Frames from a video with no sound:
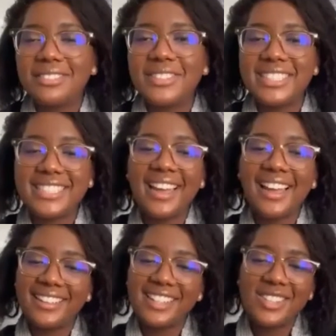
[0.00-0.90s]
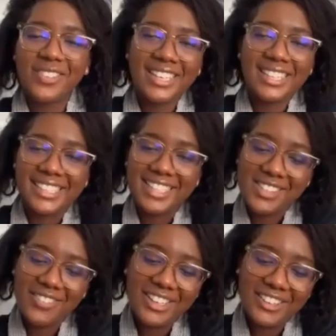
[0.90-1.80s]
But yeah, it's
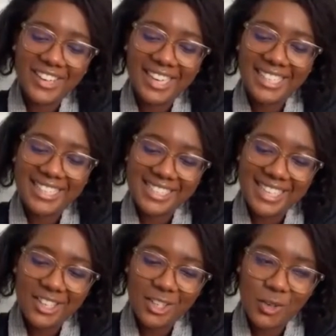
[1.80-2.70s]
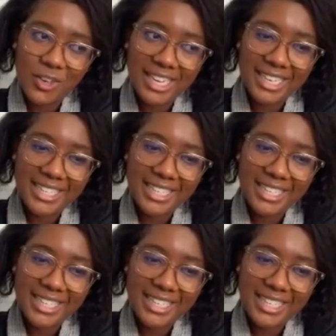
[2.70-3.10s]
been great. I enjoy it.